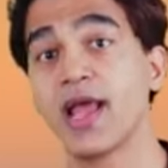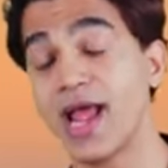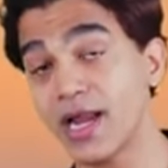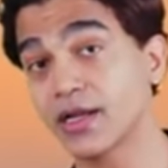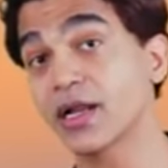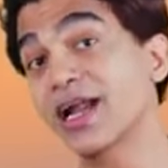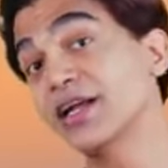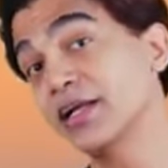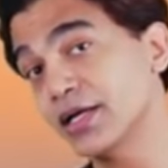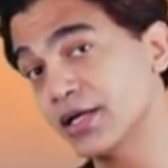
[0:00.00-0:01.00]
And
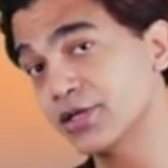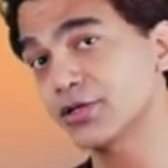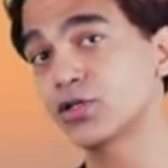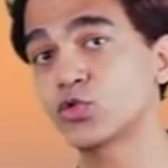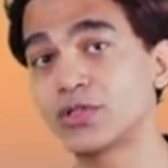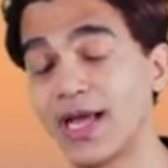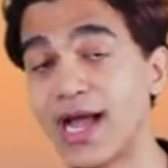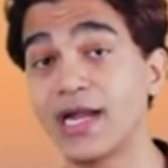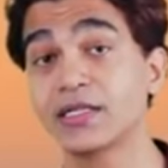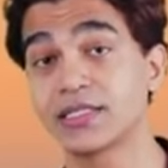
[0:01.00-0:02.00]
in addition to
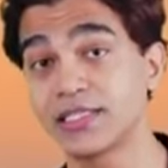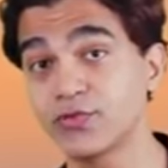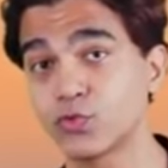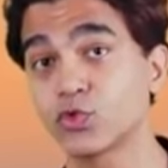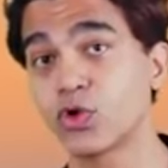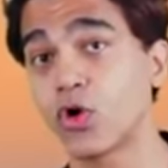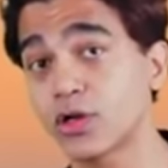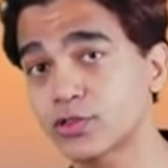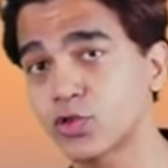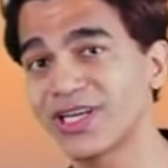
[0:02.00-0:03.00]
that, seafood
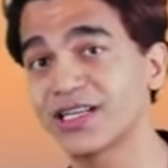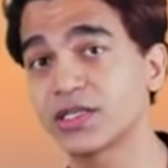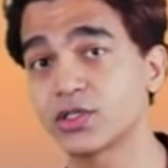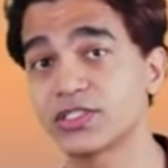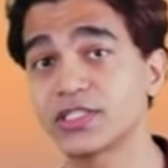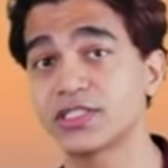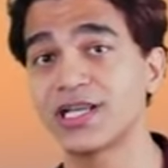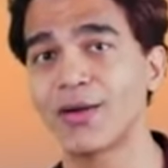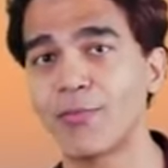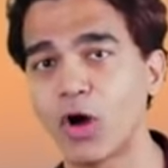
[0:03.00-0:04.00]
also increases
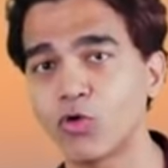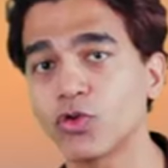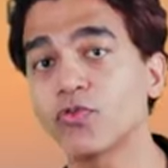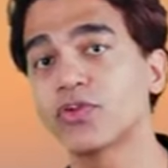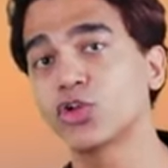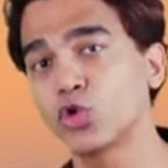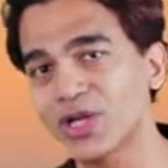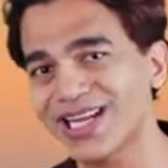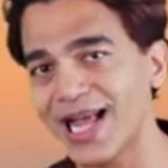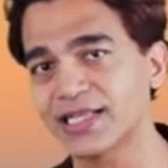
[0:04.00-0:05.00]
the amount of
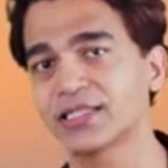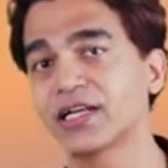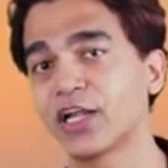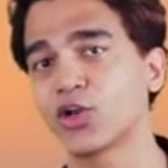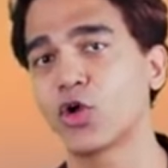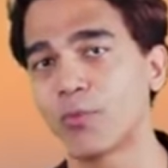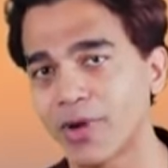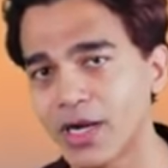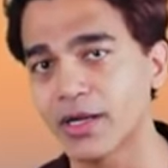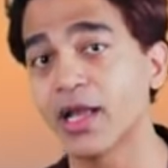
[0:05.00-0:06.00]
uric acid in your
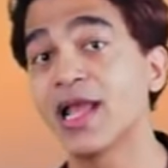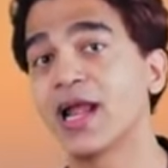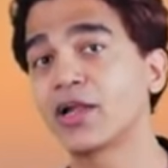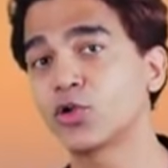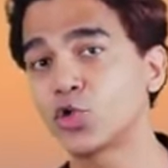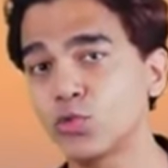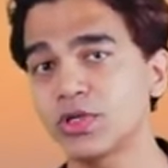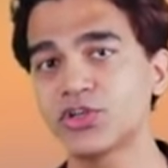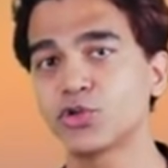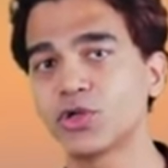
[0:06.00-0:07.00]
blood. And too
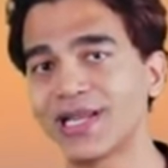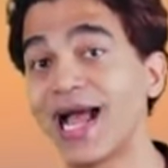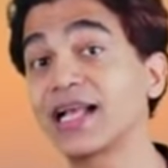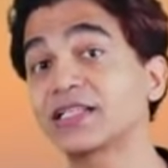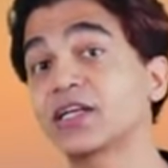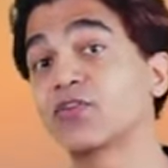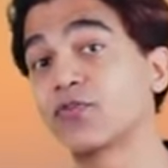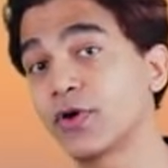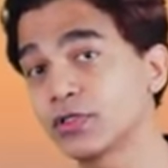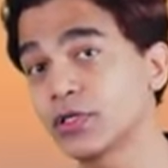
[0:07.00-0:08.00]
much uric acid
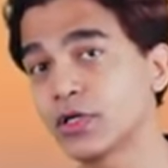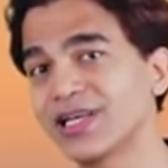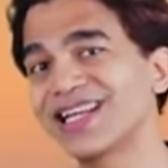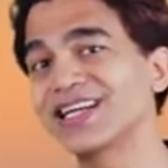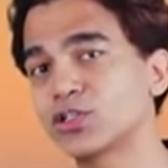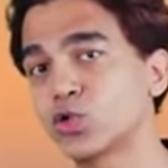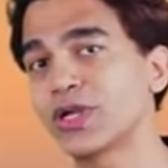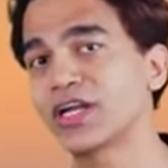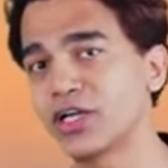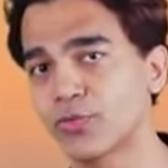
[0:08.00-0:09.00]
further leads
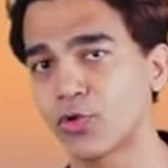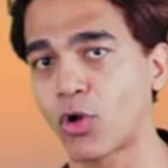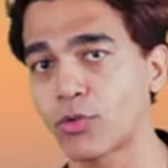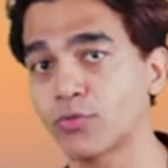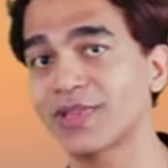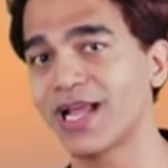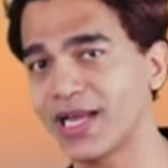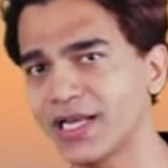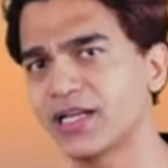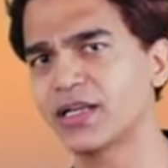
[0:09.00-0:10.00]
to kidney problems,
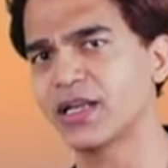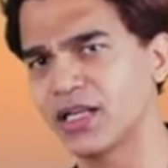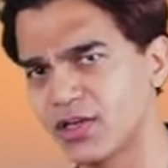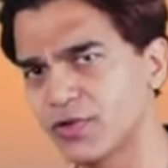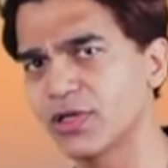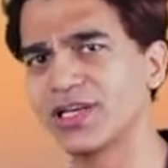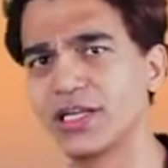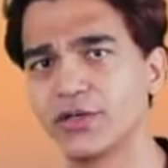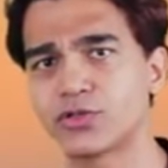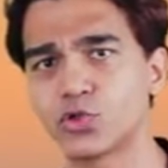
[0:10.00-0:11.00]
and it can even
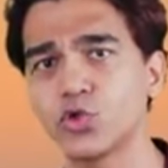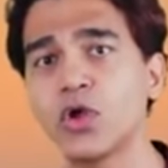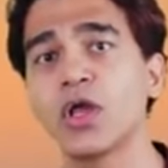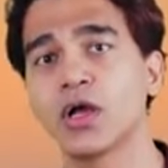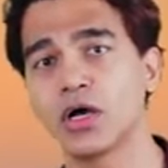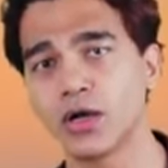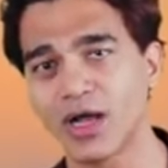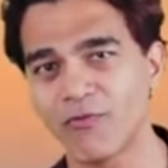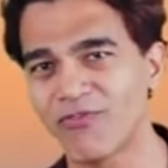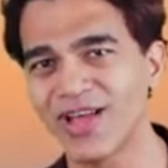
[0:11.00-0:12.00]
lead to
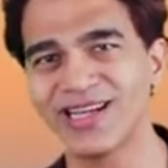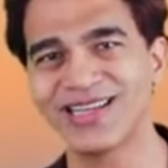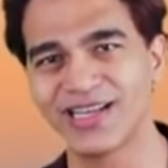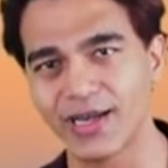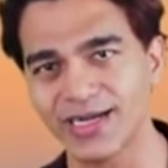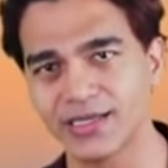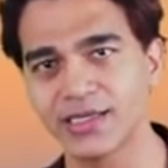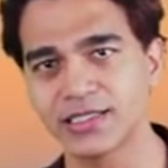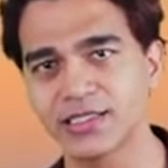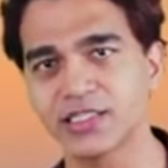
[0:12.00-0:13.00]
a very
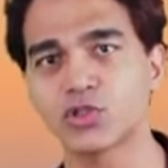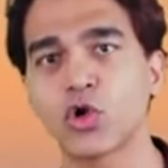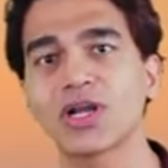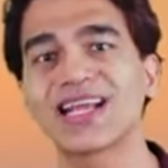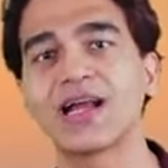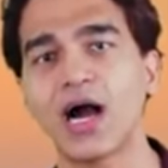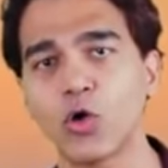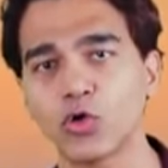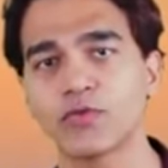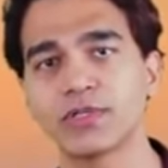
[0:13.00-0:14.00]
dreaded disease called
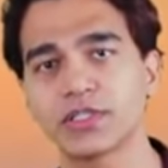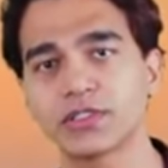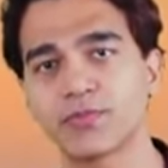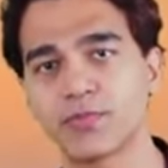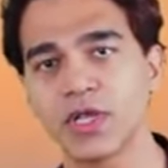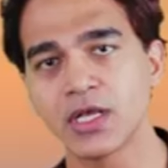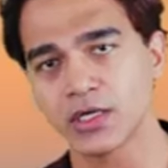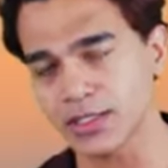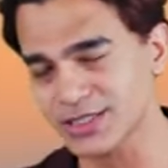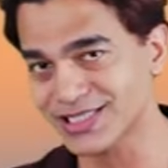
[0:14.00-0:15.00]
gout, which is
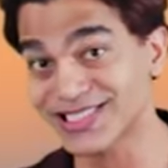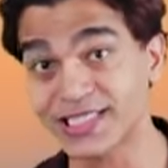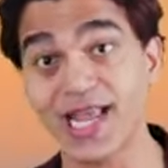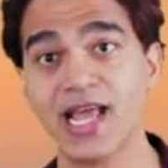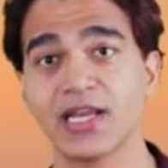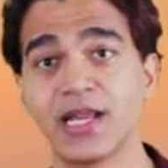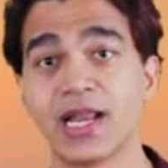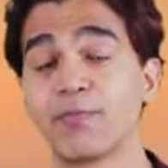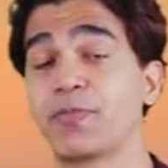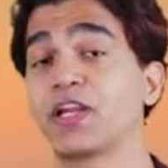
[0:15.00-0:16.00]
the scary
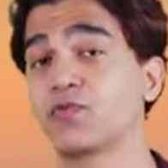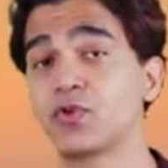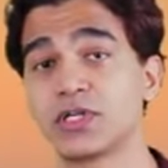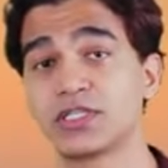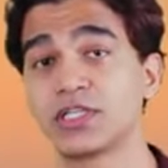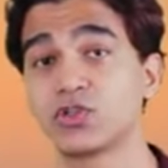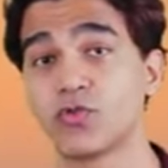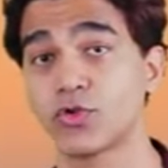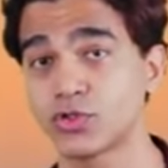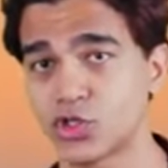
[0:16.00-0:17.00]
and painful disease
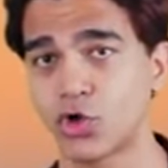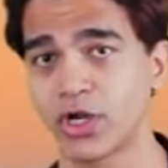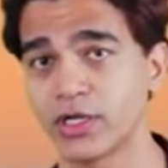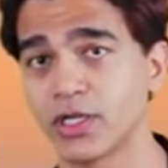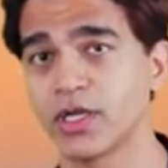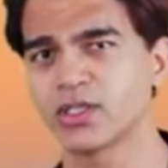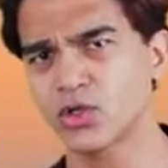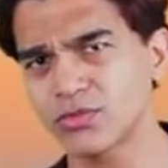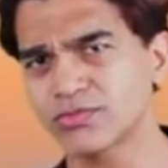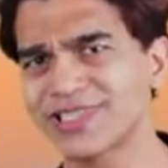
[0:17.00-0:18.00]
of your joint.
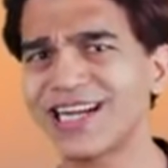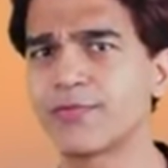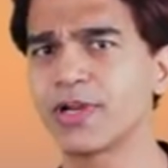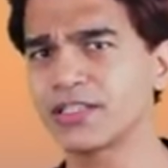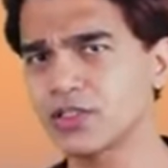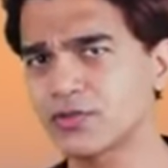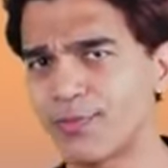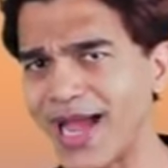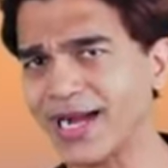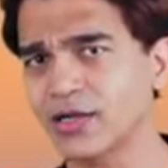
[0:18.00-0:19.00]
So that brings us
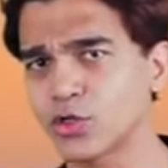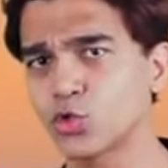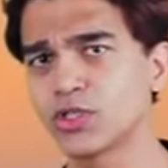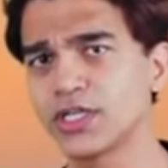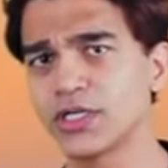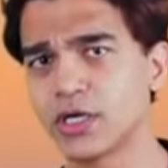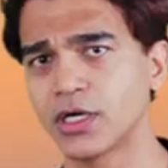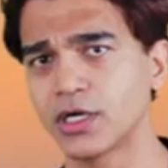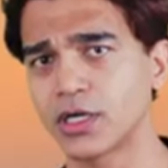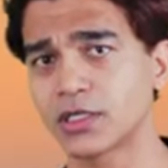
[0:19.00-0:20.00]
back to
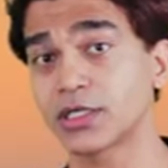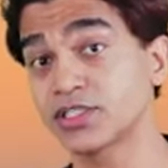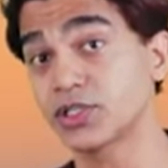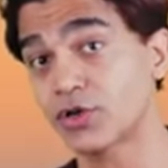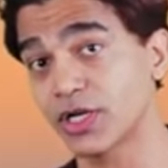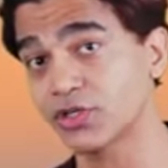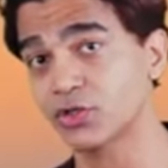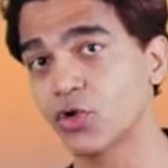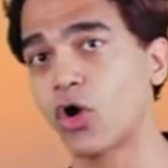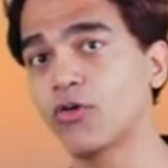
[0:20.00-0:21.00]
the
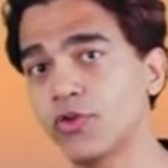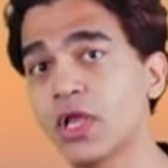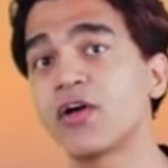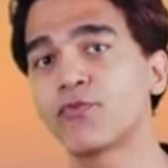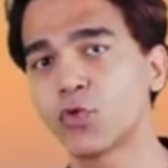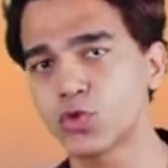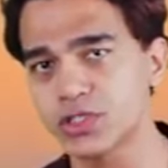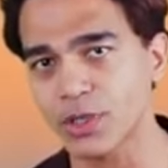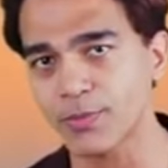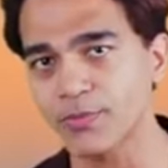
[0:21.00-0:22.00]
consideration of food
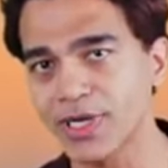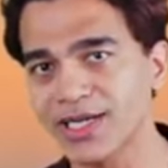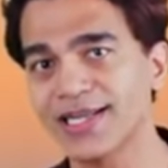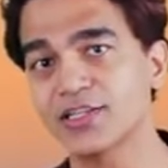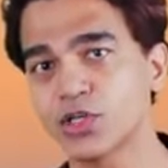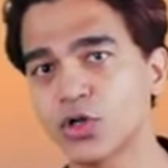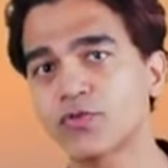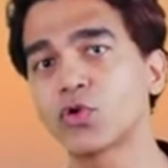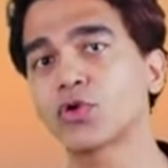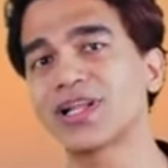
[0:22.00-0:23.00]
supplement instead
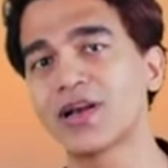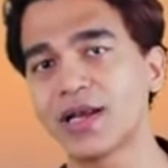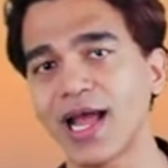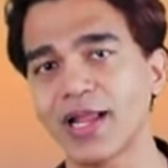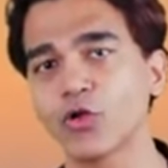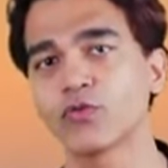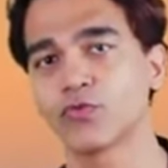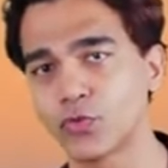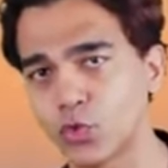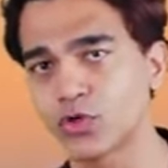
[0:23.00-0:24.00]
of totally relying
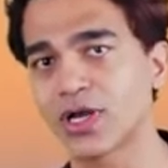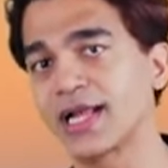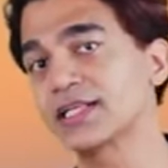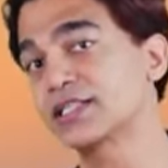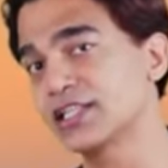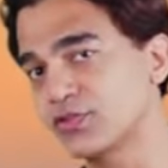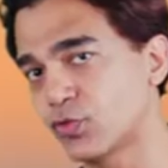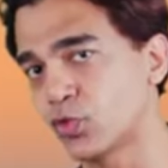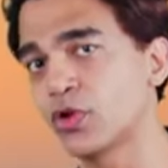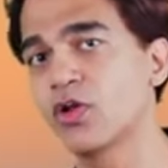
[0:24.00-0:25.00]
on food like
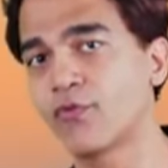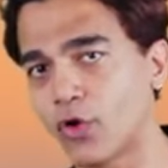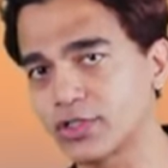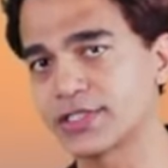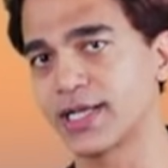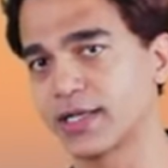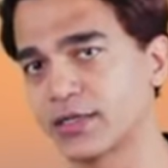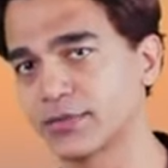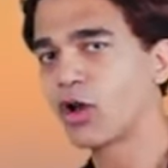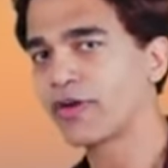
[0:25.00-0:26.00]
seafood for
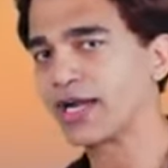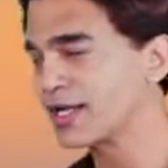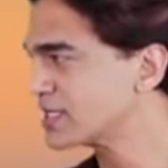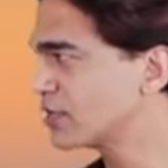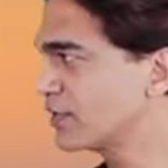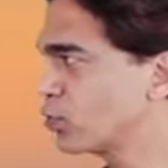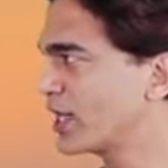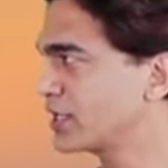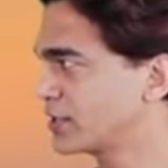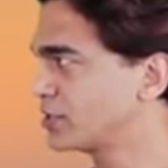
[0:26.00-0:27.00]
zinc. Alright, let's have a
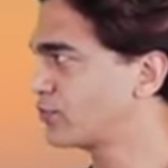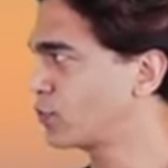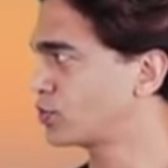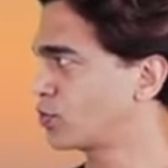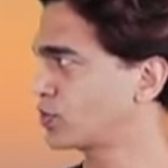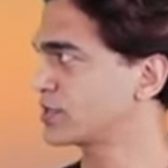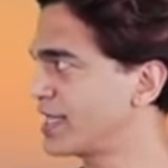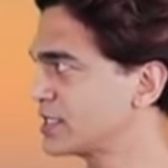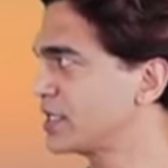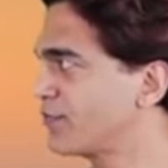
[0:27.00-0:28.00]
look at another food source.
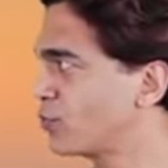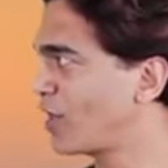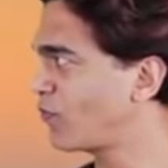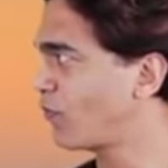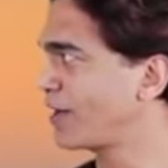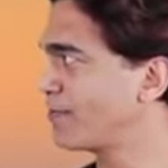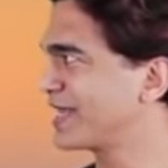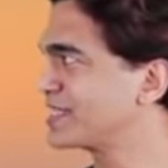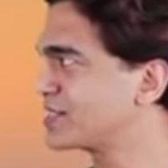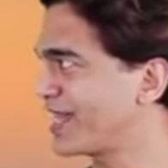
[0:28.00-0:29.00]
Let's say if you have one
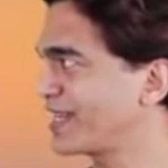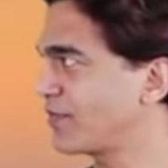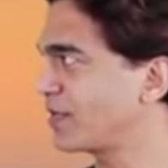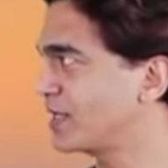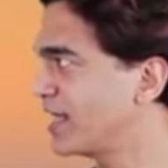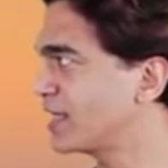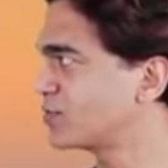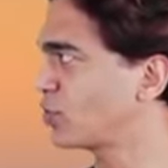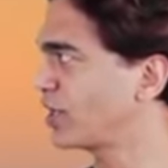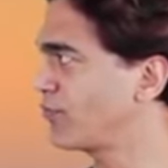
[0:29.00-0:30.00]
big steak every day,
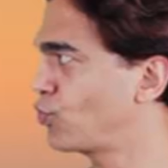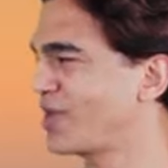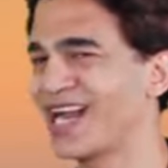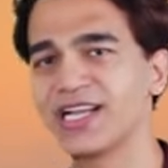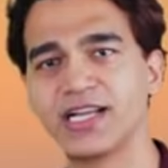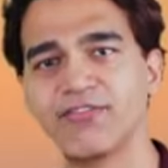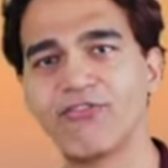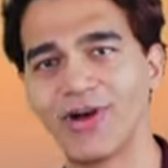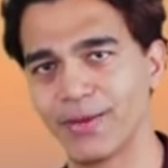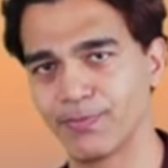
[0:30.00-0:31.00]
it's going to give you
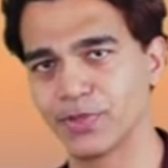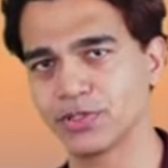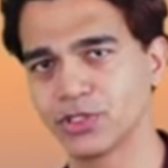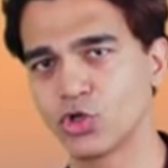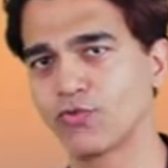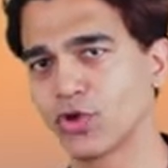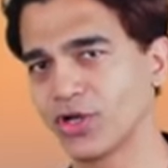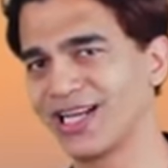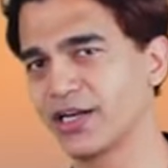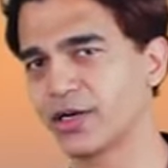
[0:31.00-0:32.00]
95% of
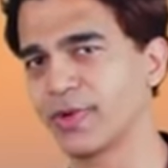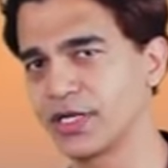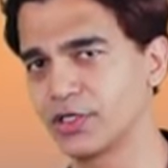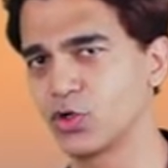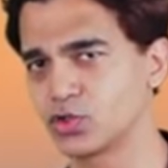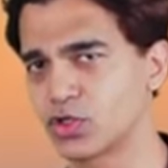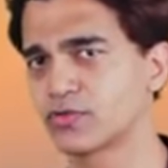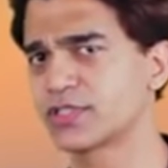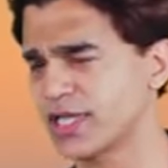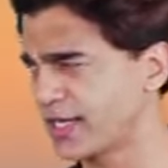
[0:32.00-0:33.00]
your daily recommended dose
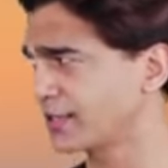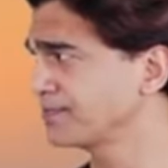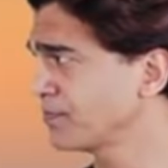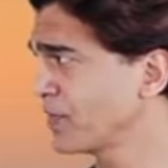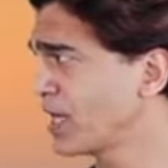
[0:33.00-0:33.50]
of zinc.